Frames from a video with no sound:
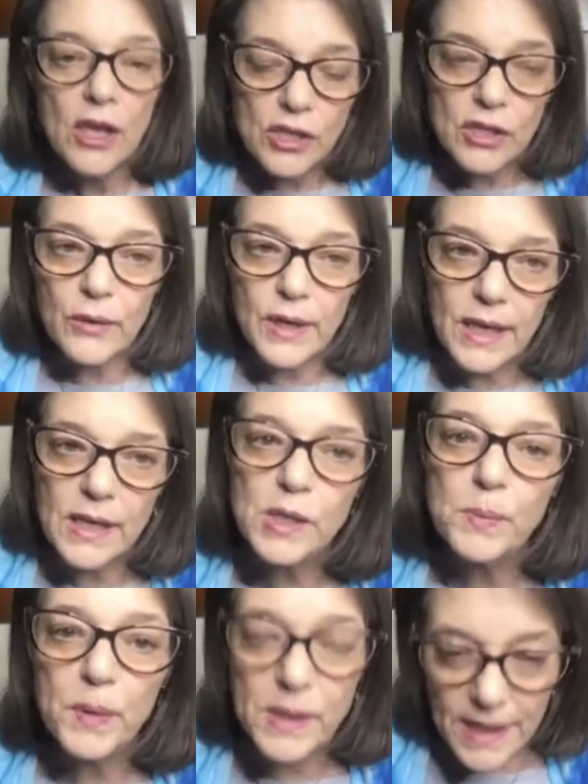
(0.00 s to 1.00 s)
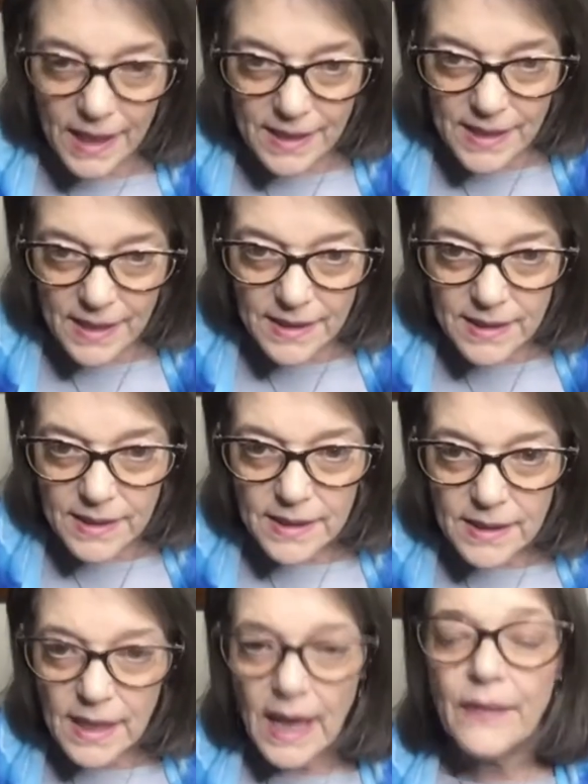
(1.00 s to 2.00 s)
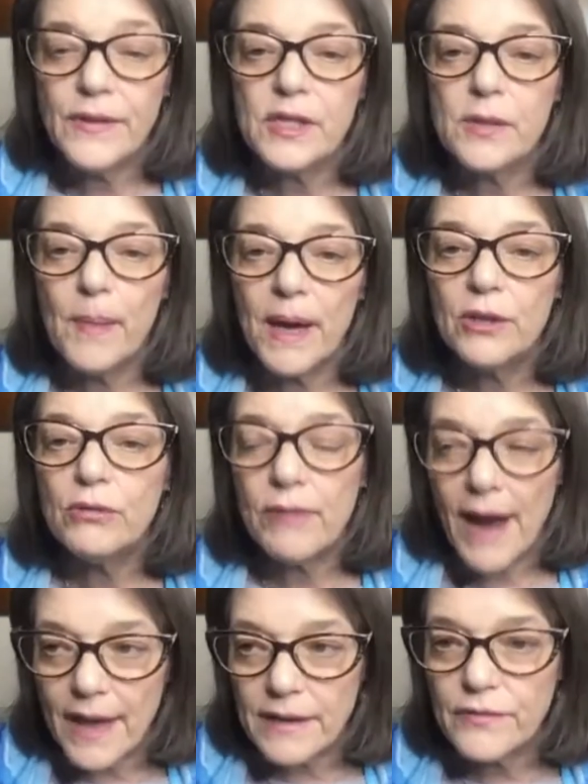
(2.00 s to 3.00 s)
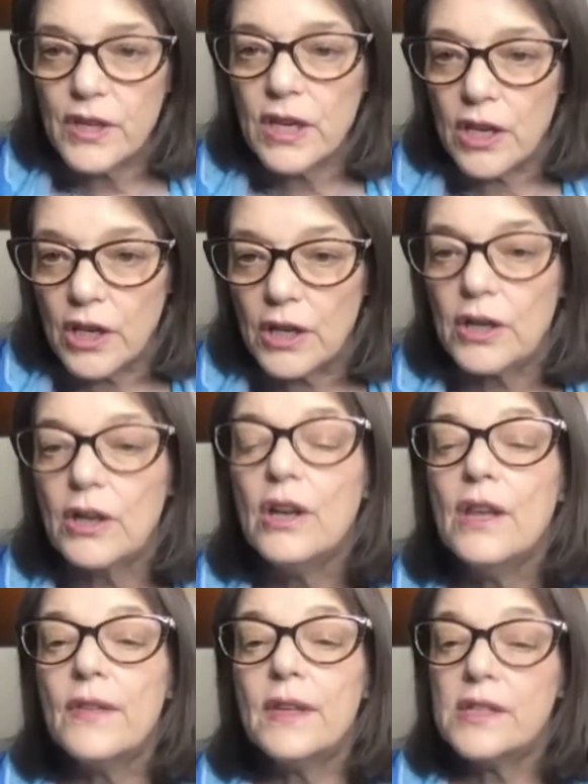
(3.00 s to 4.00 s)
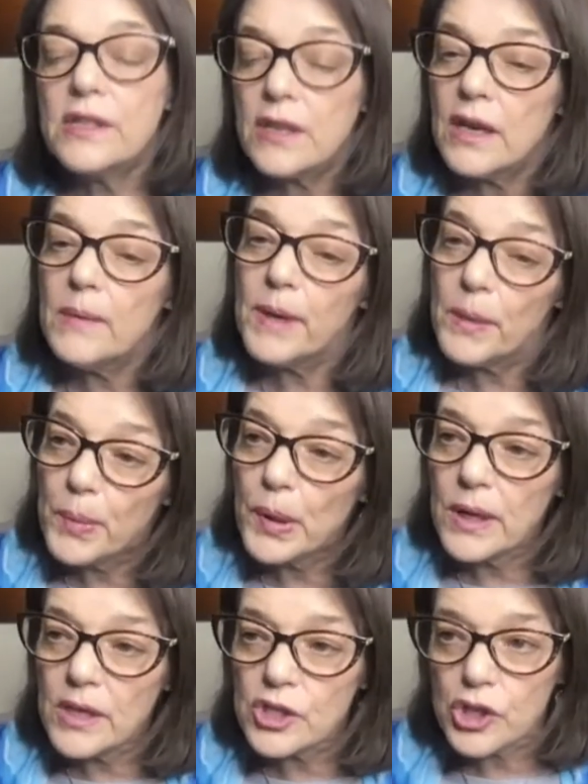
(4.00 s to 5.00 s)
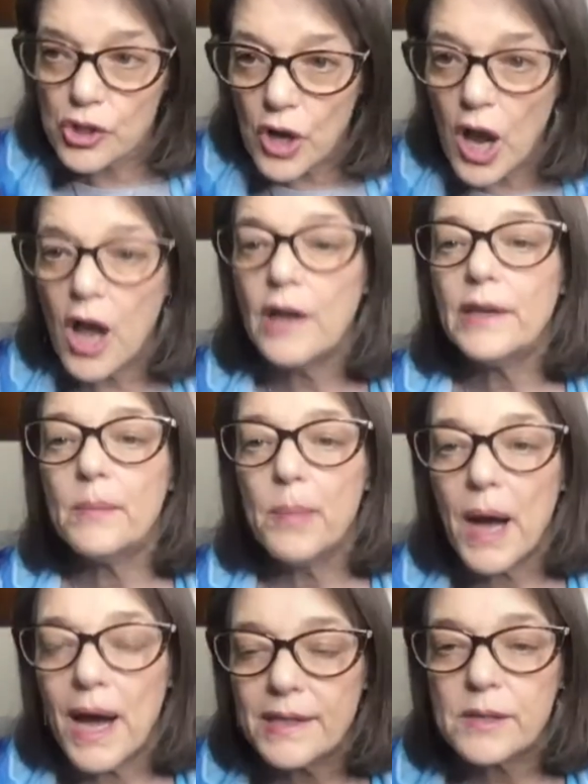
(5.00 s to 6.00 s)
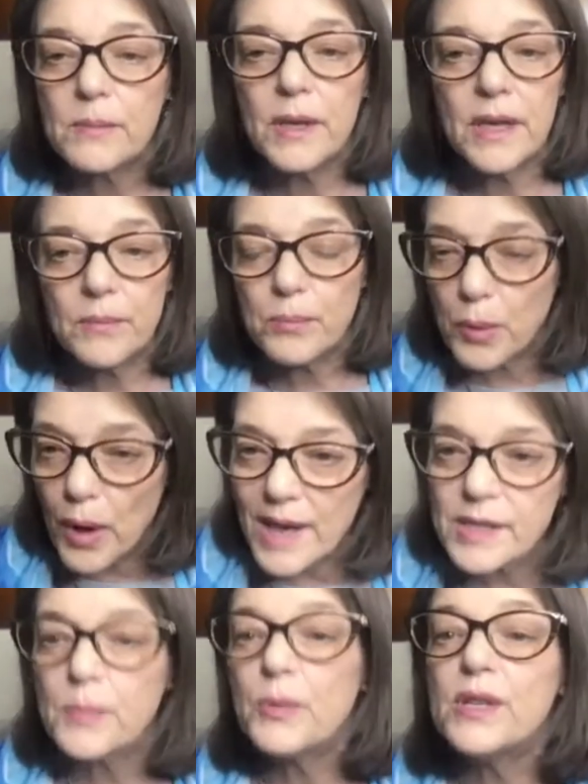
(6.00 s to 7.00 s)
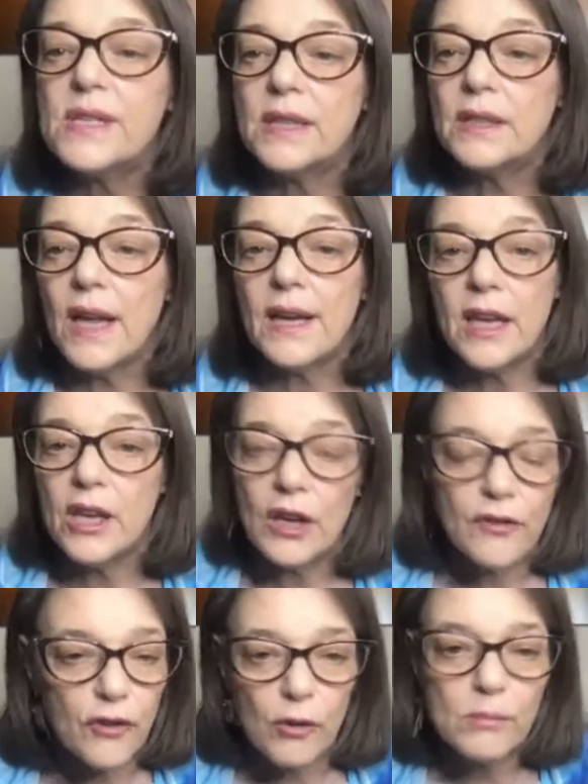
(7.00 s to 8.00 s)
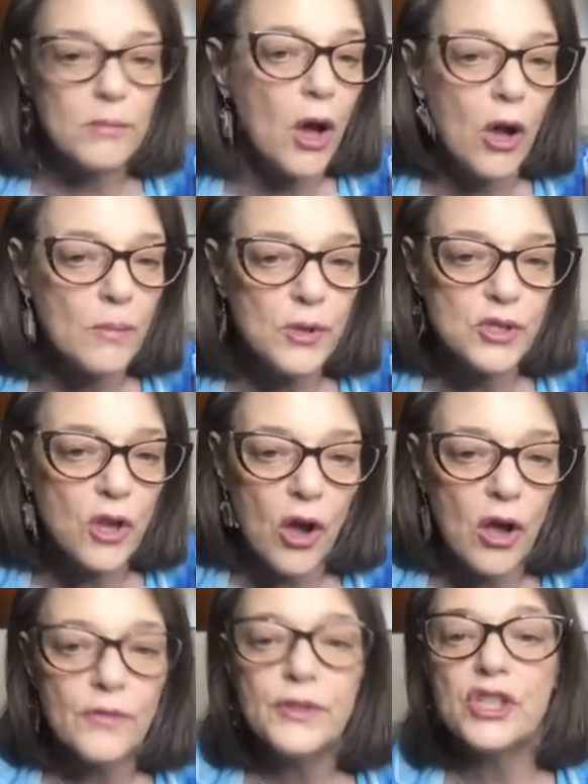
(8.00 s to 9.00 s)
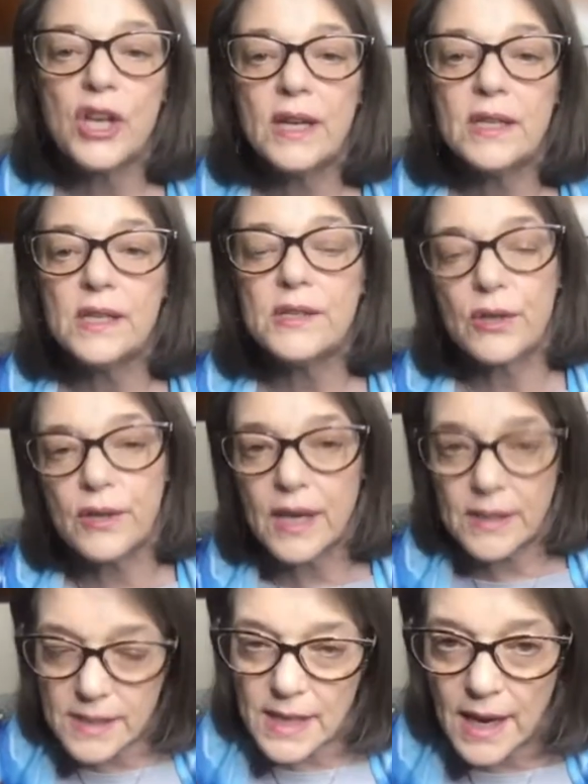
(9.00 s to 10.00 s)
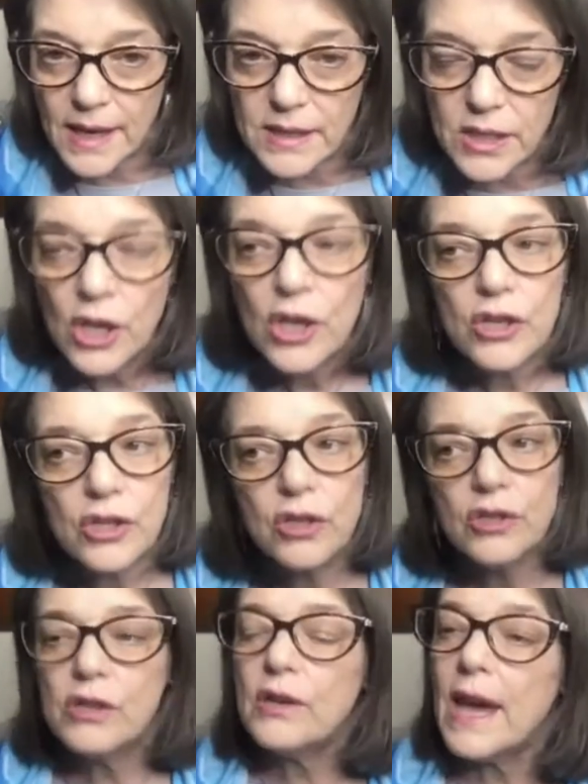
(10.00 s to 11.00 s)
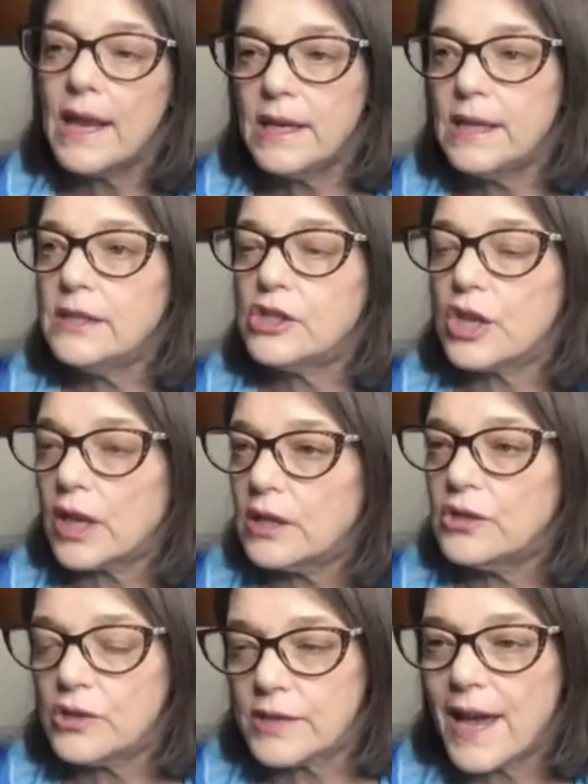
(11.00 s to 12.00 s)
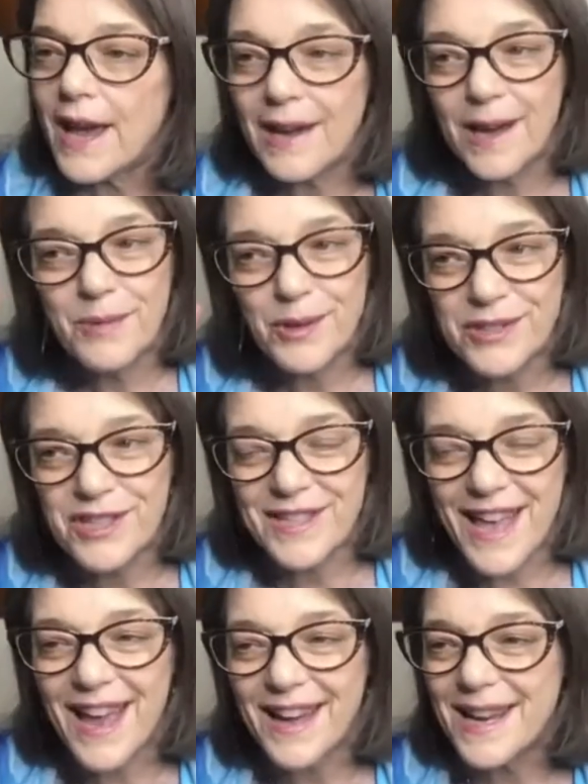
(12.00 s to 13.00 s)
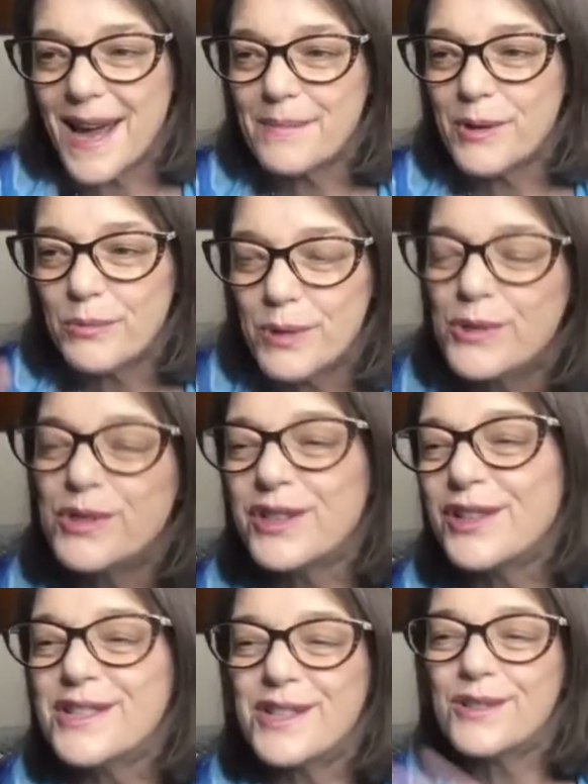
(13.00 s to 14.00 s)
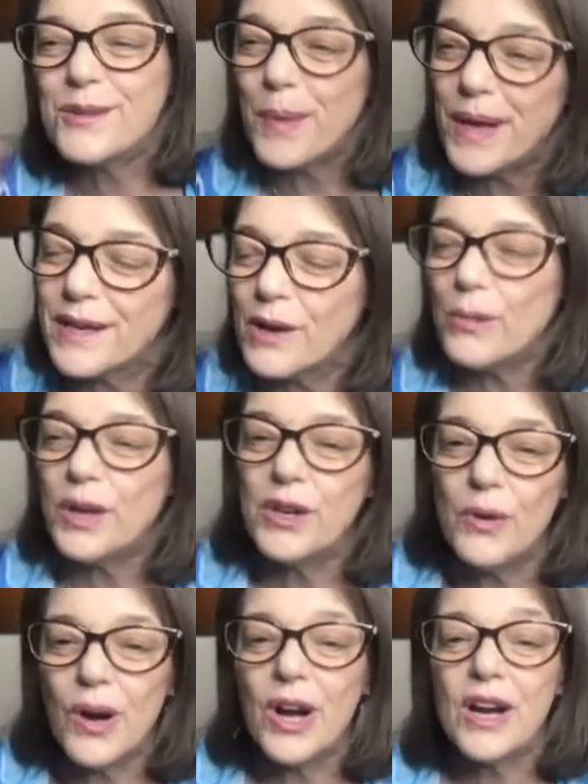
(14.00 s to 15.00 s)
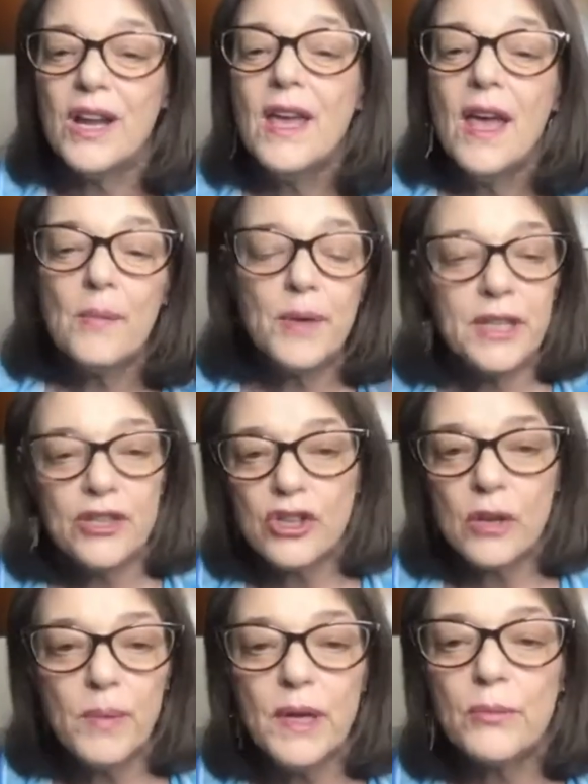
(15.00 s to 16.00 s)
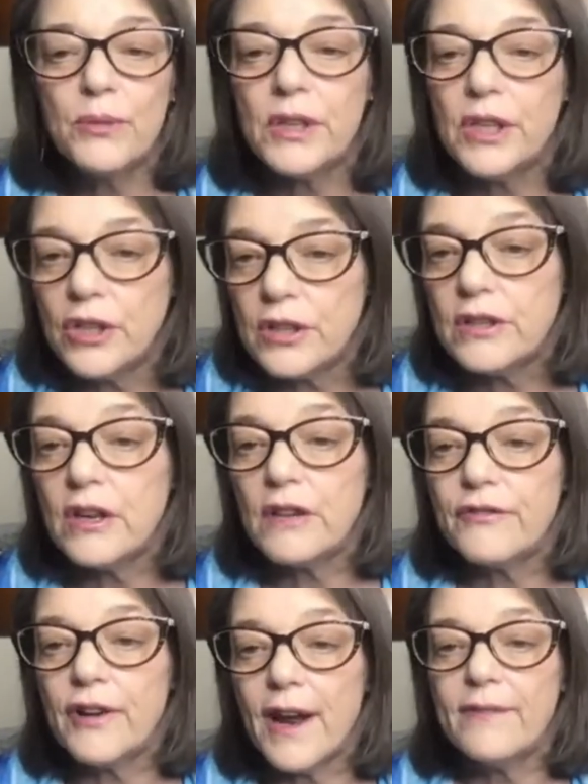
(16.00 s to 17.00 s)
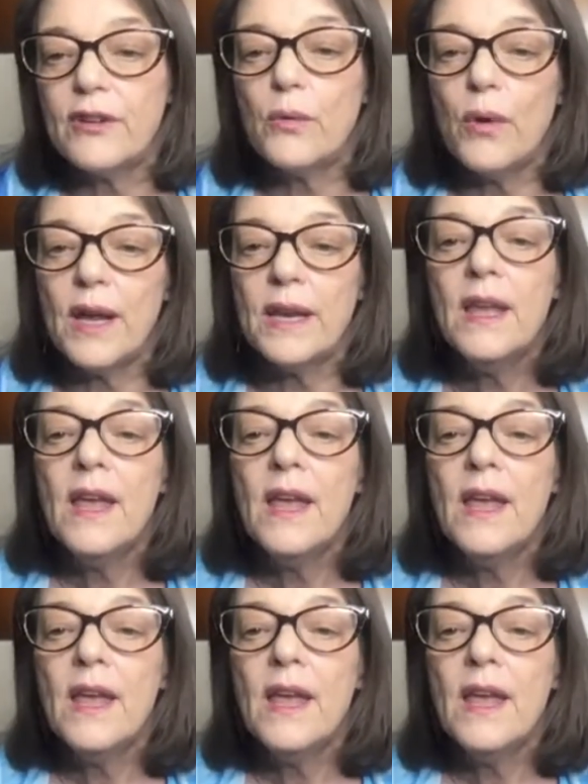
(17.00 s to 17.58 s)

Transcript: So it is predicted in this metal rat of the year that it's going to be a pretty strong and prosperous and lucky year from almost all the Chinese zodiac signs. So you do kind of need to check in your sack. I'm a rooster, so depending on what you are, but it should be a really good year for everyone.